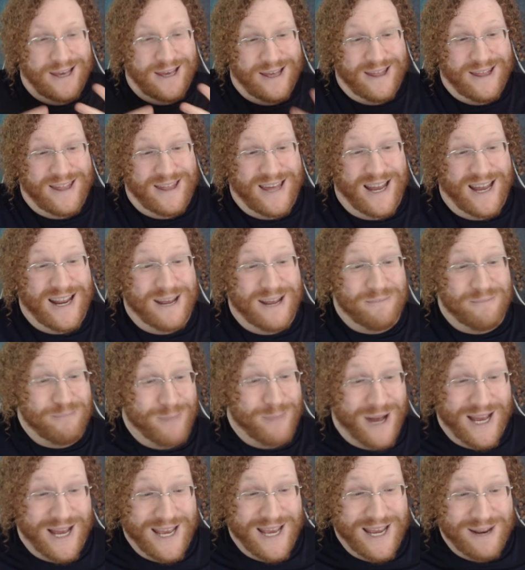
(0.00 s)
that it
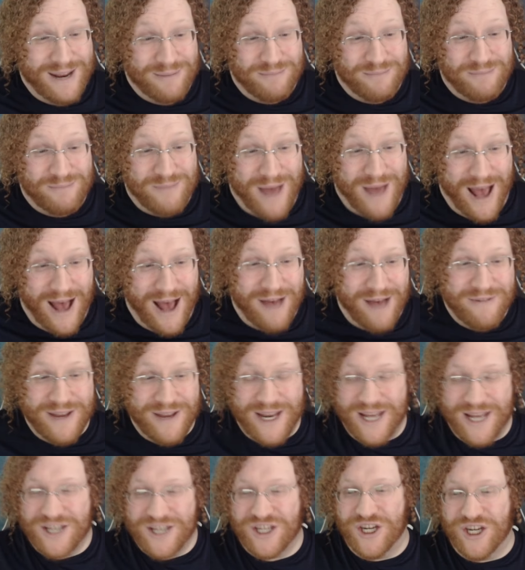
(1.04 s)
might have an
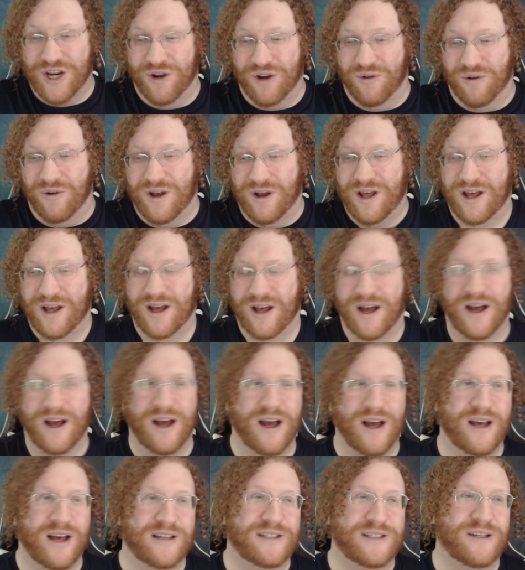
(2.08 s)
issue.
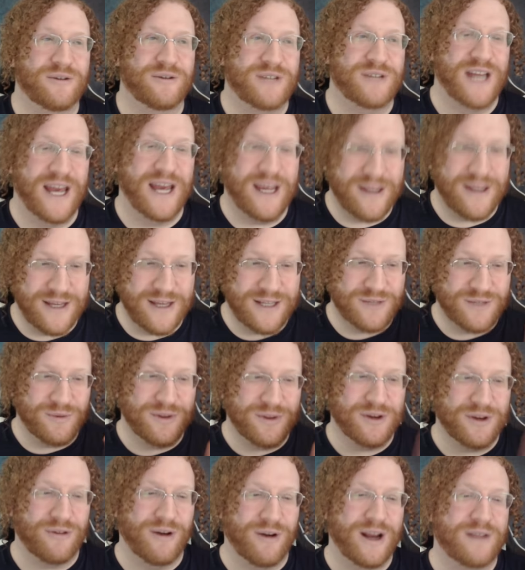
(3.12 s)
So take these with
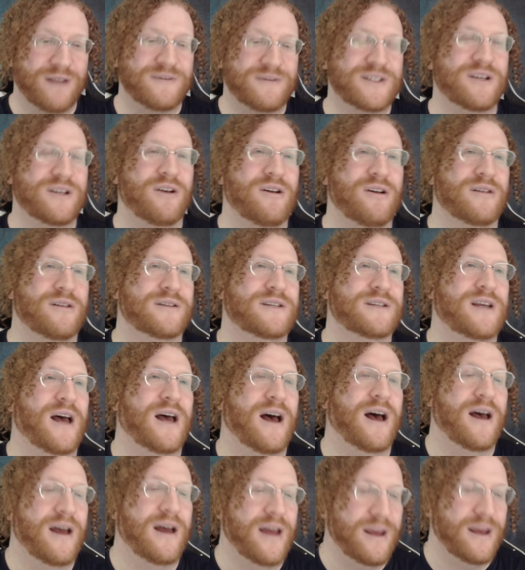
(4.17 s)
a grain of salt.
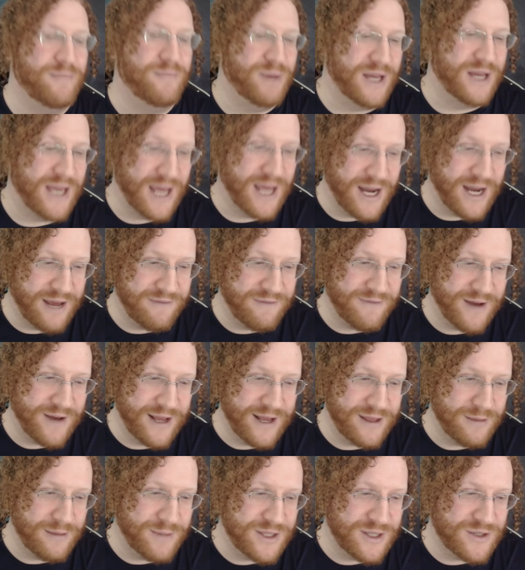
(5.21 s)
But can I
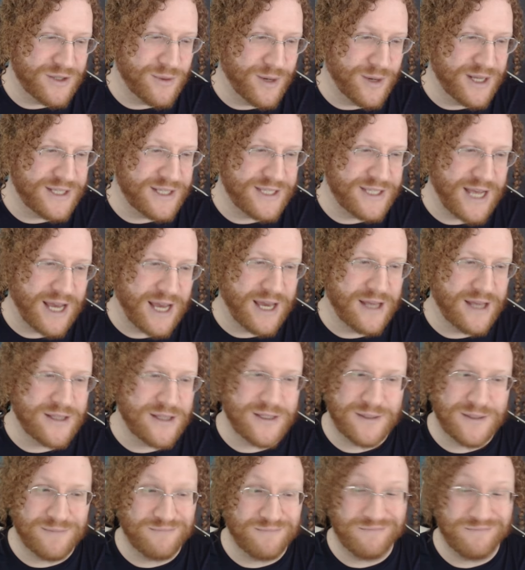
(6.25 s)
find them in 20
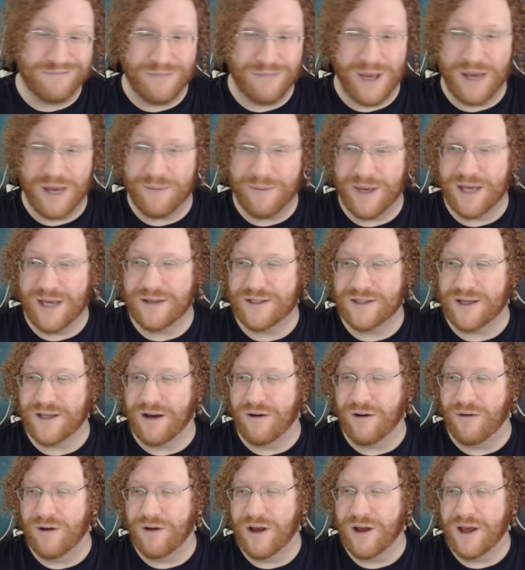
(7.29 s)
seconds? Maybe. So